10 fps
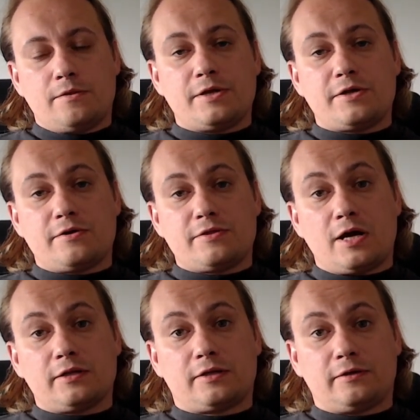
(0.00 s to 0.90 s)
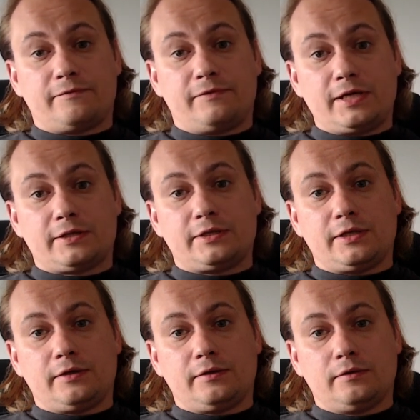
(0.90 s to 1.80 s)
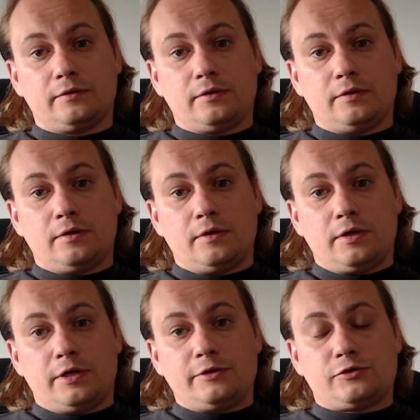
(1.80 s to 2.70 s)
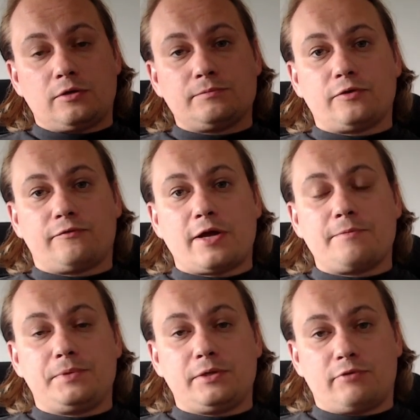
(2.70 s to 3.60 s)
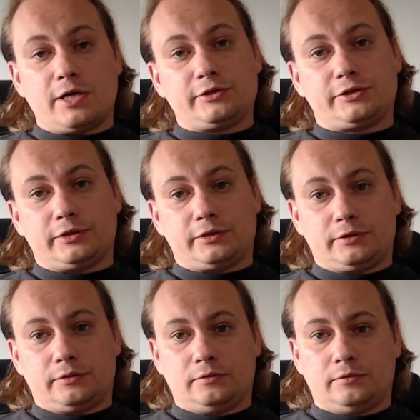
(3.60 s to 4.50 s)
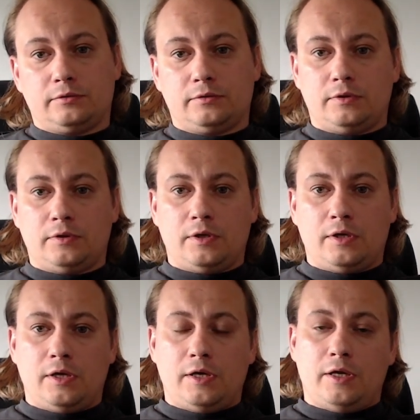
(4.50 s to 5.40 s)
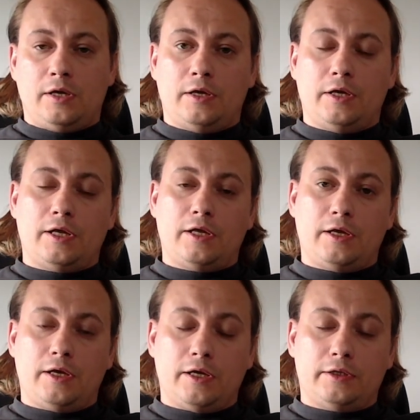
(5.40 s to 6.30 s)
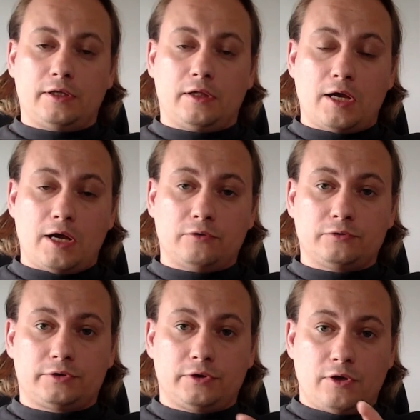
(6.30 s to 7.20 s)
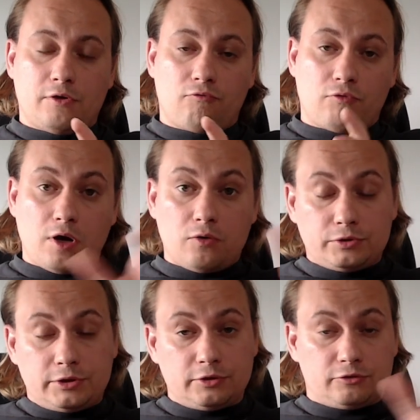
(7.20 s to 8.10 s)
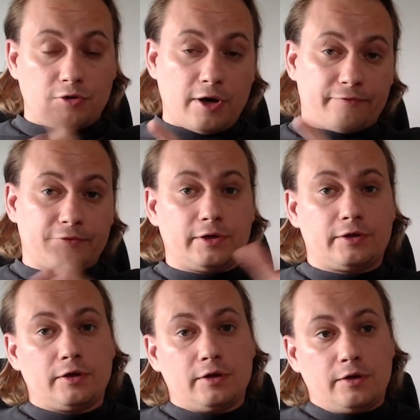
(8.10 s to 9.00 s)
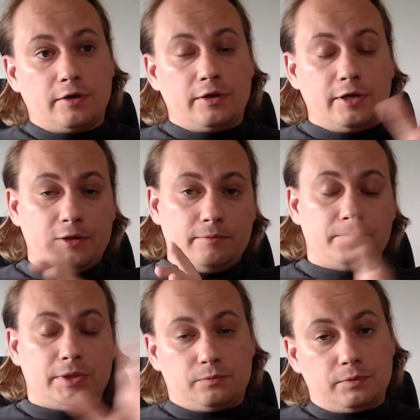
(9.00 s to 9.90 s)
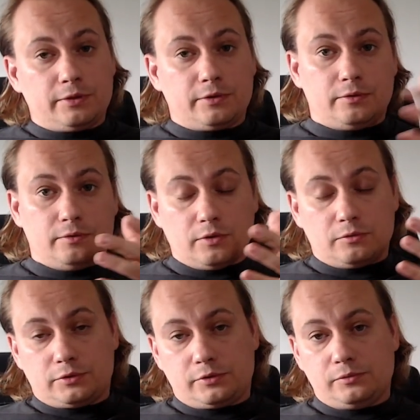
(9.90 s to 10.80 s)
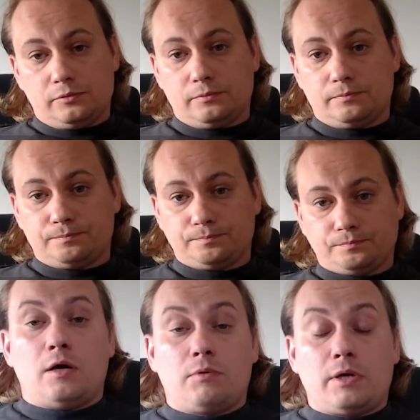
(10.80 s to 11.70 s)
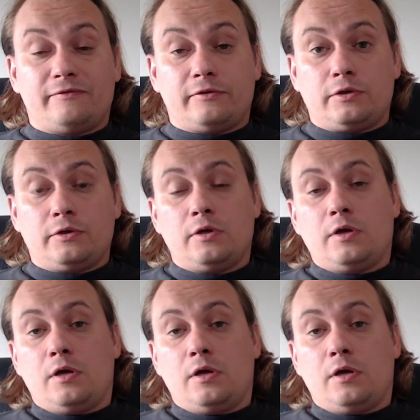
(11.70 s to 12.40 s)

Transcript: that are not conflicting in terms of IP ranges and allows routing traffic in between those two. However,